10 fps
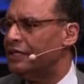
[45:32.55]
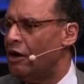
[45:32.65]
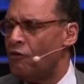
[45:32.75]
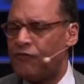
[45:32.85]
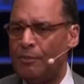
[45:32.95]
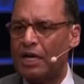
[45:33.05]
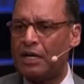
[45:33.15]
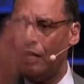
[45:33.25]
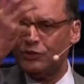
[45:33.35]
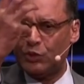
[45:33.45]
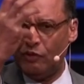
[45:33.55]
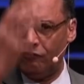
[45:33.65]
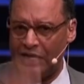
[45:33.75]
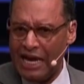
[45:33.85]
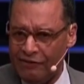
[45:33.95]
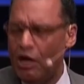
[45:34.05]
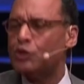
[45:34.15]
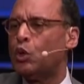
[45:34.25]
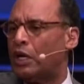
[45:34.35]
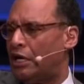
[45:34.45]
from a culture of life
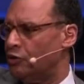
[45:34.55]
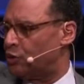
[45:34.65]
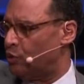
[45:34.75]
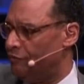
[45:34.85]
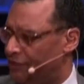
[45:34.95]
to a culture of